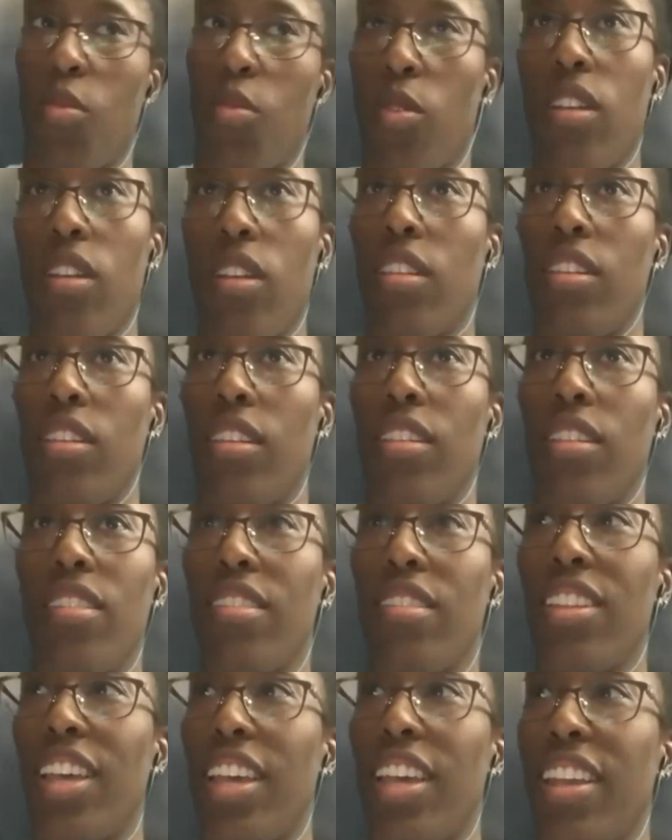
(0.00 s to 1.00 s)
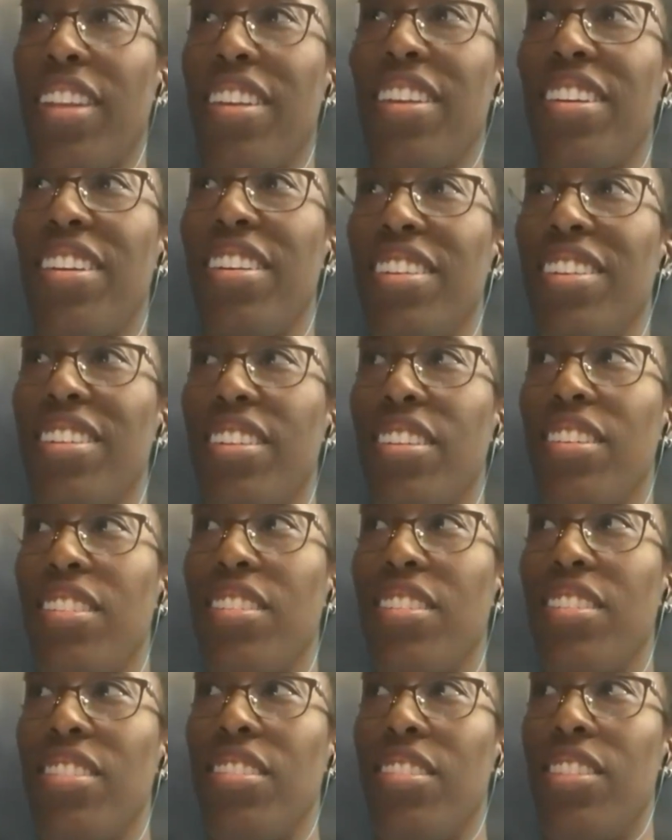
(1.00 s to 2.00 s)
really. Like,
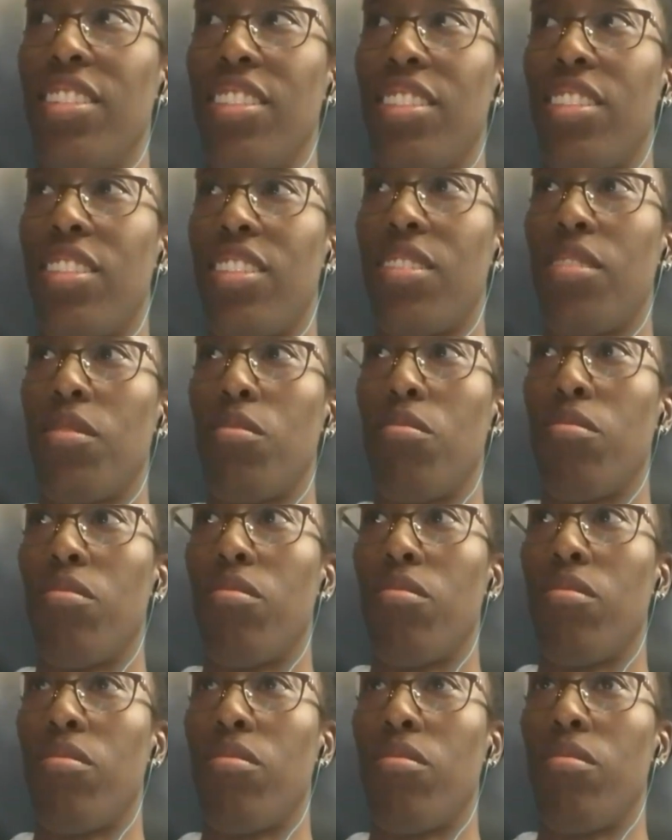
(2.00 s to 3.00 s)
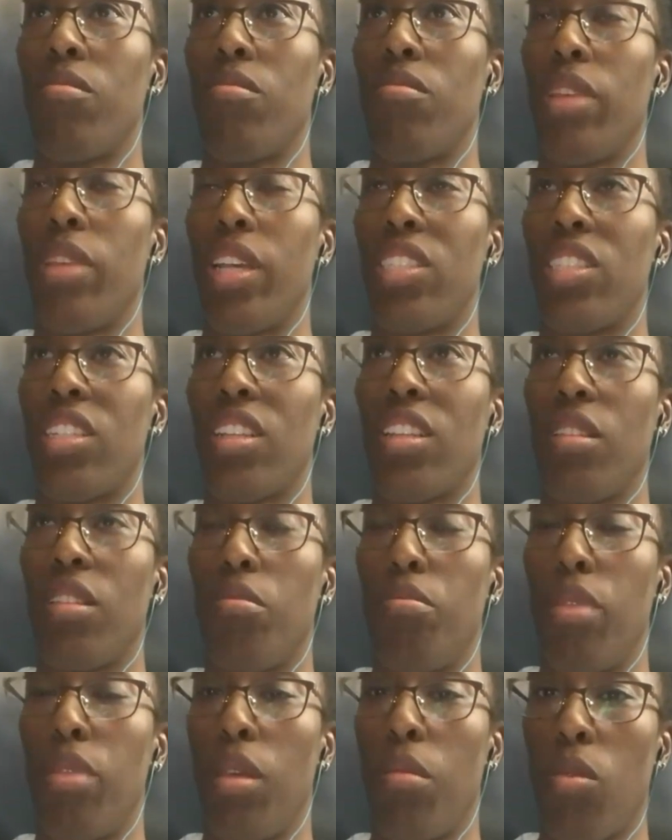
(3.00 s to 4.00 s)
just basically
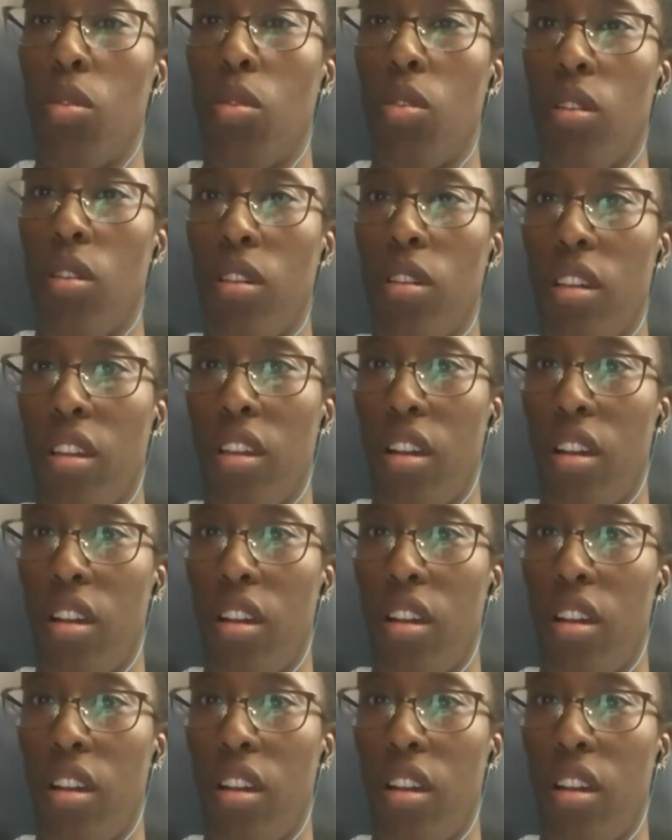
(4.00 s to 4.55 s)
be more